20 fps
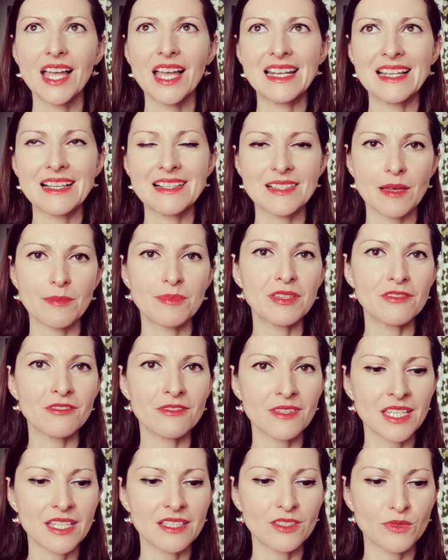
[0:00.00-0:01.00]
and accept
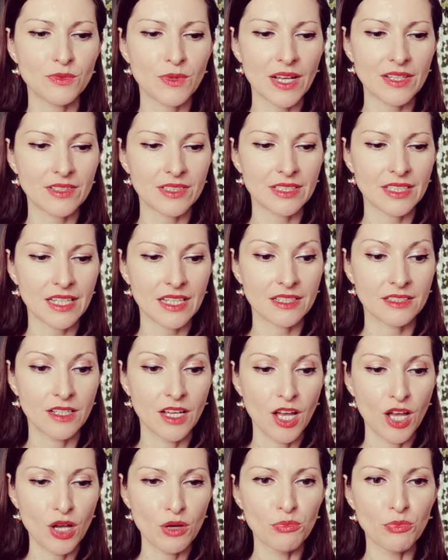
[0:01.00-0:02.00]
defeat rather
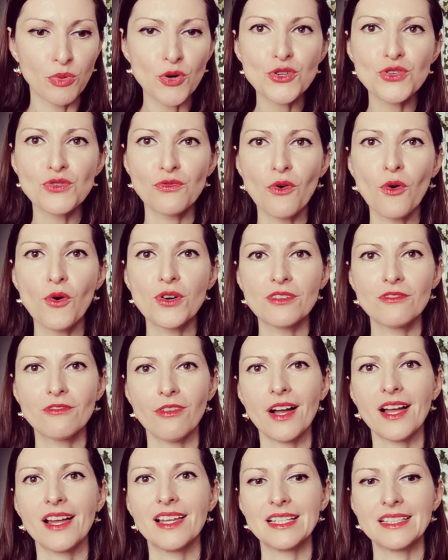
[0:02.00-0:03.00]
than push forward
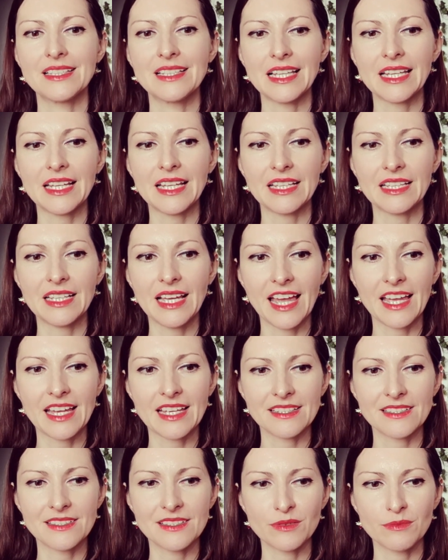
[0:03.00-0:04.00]
violently
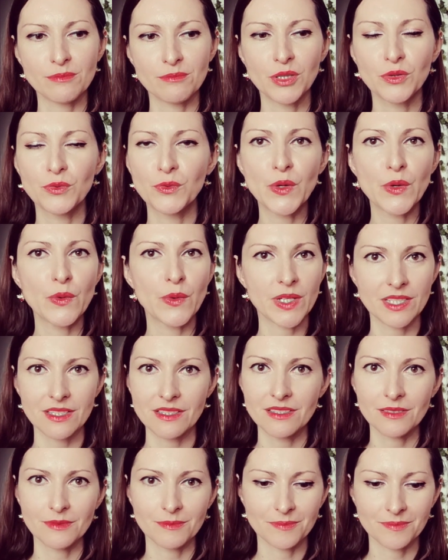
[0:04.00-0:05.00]
and be
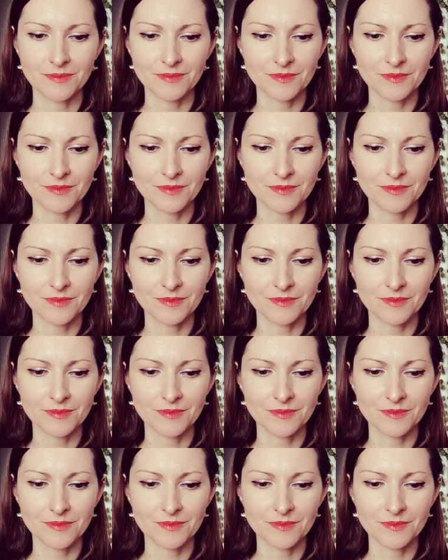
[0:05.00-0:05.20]
ruined.